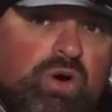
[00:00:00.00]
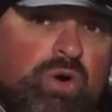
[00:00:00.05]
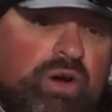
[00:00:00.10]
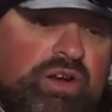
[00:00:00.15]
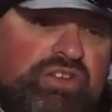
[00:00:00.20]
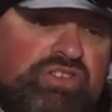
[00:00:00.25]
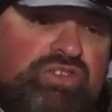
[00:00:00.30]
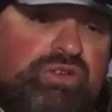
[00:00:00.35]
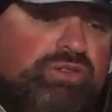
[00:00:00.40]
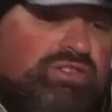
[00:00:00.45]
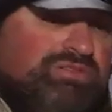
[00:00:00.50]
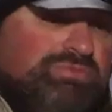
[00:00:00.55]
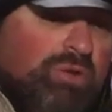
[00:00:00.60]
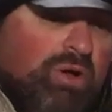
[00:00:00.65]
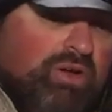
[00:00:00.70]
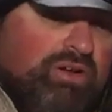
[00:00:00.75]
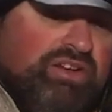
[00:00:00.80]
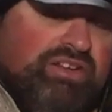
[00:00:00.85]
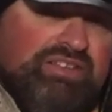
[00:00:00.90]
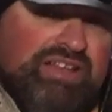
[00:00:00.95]
or he's too
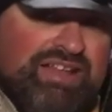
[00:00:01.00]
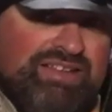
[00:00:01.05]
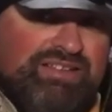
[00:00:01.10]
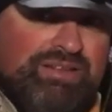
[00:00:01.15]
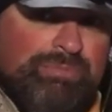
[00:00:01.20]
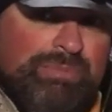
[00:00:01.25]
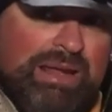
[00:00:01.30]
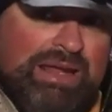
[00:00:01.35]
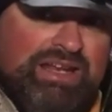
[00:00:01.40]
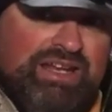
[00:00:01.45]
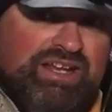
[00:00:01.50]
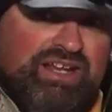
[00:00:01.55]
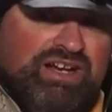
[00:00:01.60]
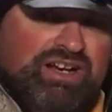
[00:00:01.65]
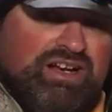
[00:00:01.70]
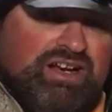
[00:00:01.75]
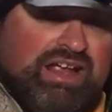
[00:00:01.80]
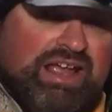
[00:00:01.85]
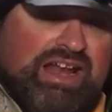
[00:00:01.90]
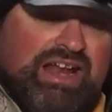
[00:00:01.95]
small, he just has the bait
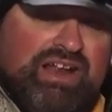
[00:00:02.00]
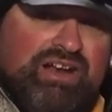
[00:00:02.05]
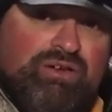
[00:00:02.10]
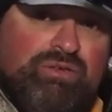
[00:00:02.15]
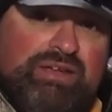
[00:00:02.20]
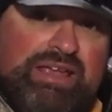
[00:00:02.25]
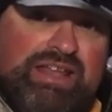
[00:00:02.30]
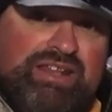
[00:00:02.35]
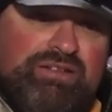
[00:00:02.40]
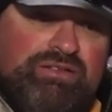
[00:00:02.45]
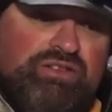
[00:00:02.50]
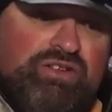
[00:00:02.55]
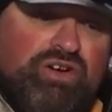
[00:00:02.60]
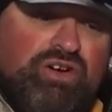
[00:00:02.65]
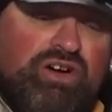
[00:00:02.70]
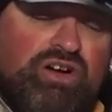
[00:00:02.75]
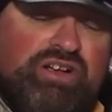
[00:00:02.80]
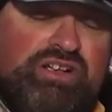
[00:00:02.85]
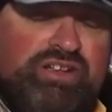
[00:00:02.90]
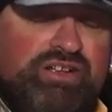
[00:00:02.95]
here and I don't get the
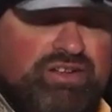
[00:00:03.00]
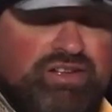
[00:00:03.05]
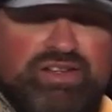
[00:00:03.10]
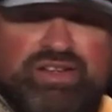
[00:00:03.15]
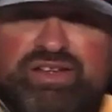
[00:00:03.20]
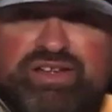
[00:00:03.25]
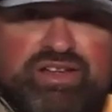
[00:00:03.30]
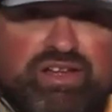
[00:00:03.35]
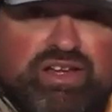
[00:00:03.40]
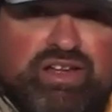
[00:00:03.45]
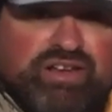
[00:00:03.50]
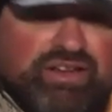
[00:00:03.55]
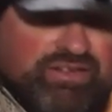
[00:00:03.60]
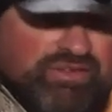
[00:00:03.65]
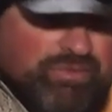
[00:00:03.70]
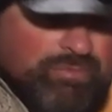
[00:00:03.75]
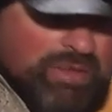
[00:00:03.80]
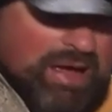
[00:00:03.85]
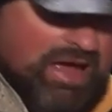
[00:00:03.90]
hook, doesn't